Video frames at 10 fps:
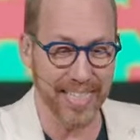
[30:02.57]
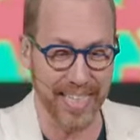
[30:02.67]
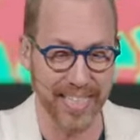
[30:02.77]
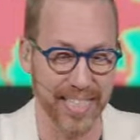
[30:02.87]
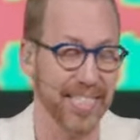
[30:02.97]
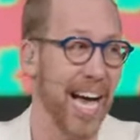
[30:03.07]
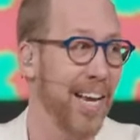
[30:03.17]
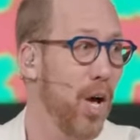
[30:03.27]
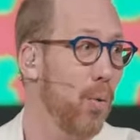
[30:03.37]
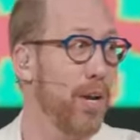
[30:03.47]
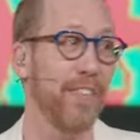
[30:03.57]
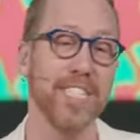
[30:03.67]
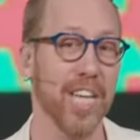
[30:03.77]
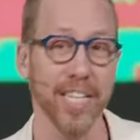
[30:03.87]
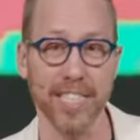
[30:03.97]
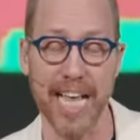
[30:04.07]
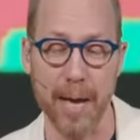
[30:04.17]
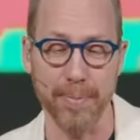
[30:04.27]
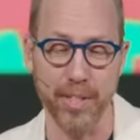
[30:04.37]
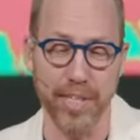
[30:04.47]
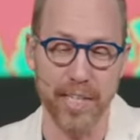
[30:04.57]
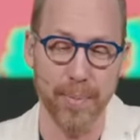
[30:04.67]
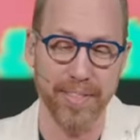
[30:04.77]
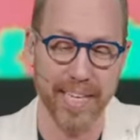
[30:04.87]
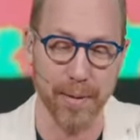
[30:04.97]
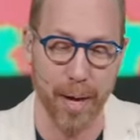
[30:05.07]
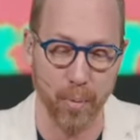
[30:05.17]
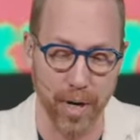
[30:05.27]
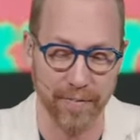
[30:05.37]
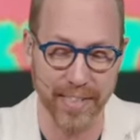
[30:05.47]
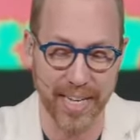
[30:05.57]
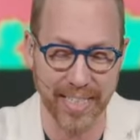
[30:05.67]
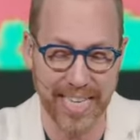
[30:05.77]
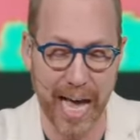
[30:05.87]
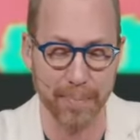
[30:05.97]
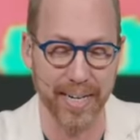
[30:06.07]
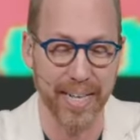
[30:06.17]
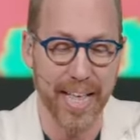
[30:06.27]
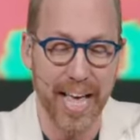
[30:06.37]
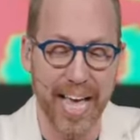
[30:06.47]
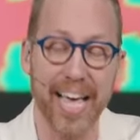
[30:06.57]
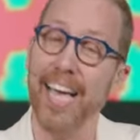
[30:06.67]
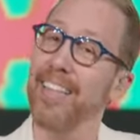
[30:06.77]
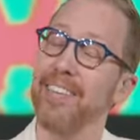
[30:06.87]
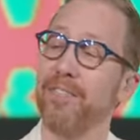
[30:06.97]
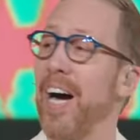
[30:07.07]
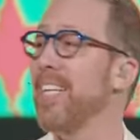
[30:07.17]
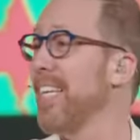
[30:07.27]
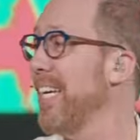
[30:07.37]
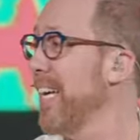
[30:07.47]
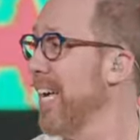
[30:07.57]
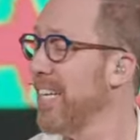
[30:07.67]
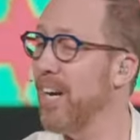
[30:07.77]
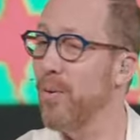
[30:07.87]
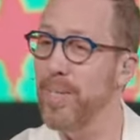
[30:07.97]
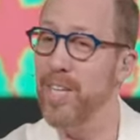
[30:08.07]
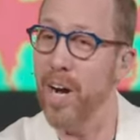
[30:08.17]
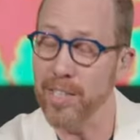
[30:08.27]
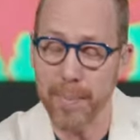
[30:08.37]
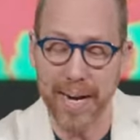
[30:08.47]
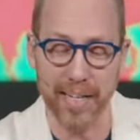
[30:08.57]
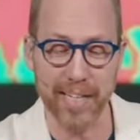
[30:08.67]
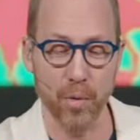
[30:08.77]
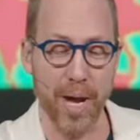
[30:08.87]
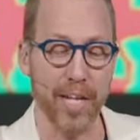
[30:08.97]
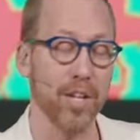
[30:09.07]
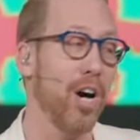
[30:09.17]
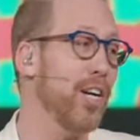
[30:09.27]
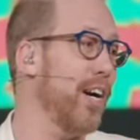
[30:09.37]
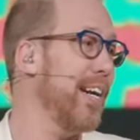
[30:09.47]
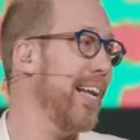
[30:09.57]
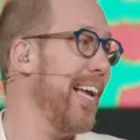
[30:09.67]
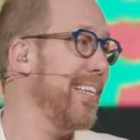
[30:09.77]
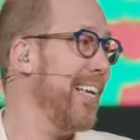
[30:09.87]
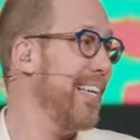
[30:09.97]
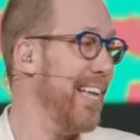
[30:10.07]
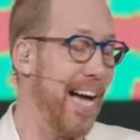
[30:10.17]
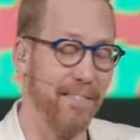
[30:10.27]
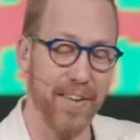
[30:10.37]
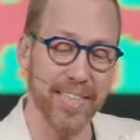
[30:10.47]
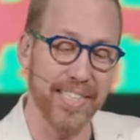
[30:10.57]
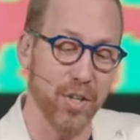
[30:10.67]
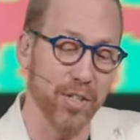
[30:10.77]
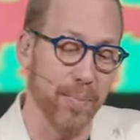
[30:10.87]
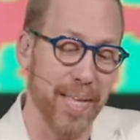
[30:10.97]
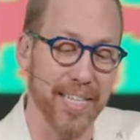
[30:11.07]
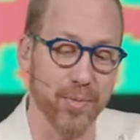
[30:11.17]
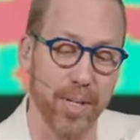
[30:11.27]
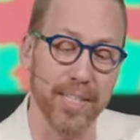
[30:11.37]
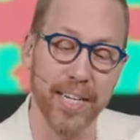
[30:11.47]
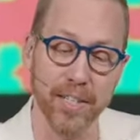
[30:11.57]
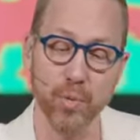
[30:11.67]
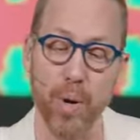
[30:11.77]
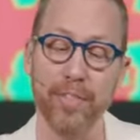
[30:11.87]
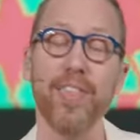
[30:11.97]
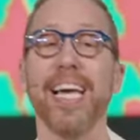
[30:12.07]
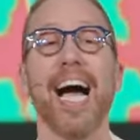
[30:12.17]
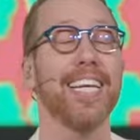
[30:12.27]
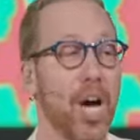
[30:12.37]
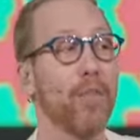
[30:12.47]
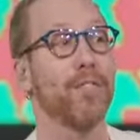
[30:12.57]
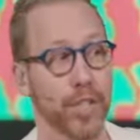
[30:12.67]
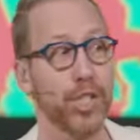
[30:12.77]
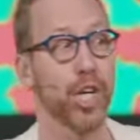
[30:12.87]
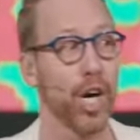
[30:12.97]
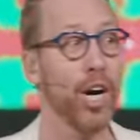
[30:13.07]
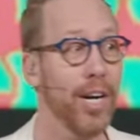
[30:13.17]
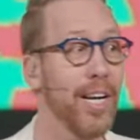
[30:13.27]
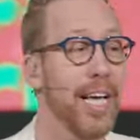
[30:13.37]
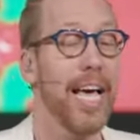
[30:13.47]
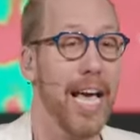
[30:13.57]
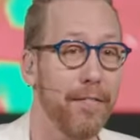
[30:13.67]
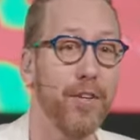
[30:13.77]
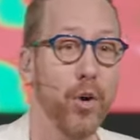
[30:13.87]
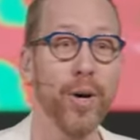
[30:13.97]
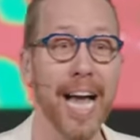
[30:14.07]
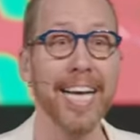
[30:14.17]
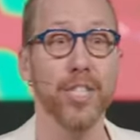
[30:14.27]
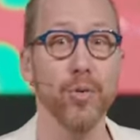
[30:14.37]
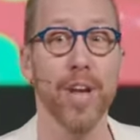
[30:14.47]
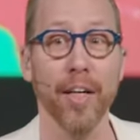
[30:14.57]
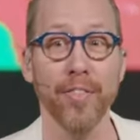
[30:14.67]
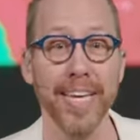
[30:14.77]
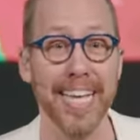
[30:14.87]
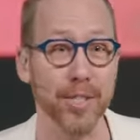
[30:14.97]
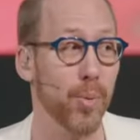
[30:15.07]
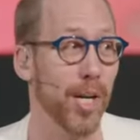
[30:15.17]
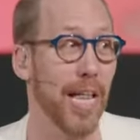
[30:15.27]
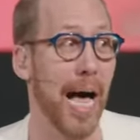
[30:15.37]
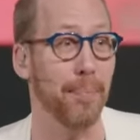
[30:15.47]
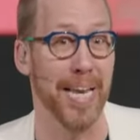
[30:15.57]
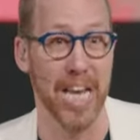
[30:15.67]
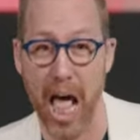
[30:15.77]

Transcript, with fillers: season, not what if it doesn't happen. You need to be thinking about what if it does happen. And, and finally, you know, we talked about it a little while longer, and, and, and I finally told them this. Well, here's one thing I know for sure. If you and I do nothing, guess what'll happen?